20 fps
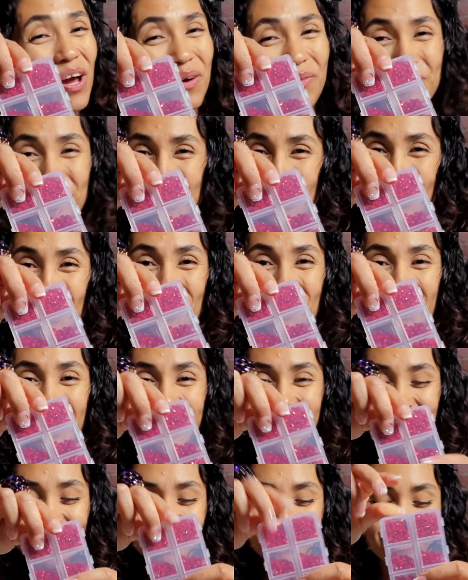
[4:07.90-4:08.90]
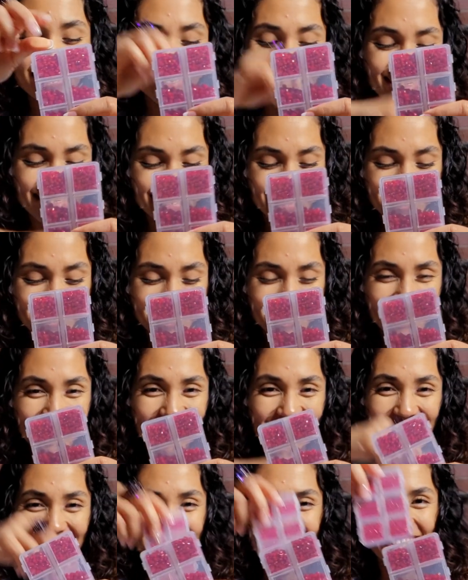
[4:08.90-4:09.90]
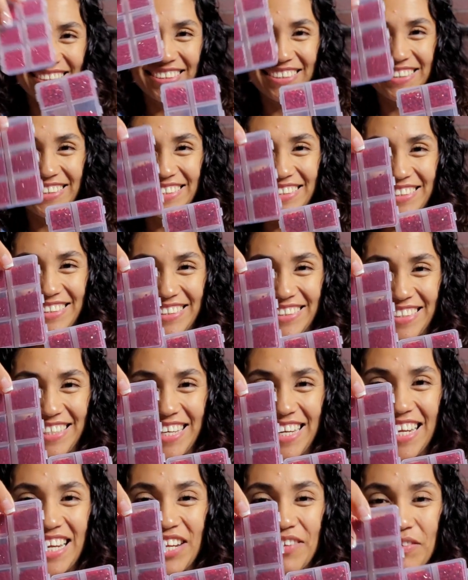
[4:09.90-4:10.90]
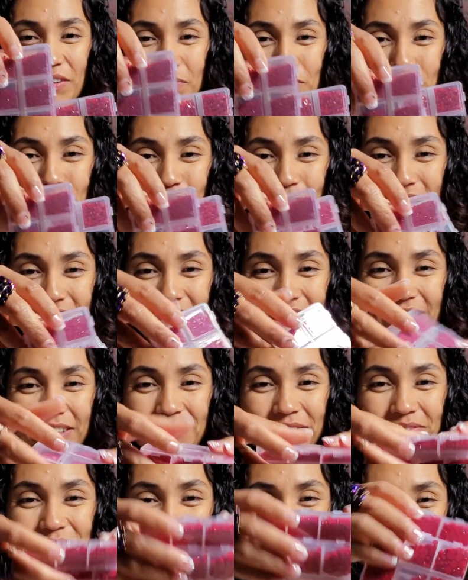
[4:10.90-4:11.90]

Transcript: More rhinestones. And even more now.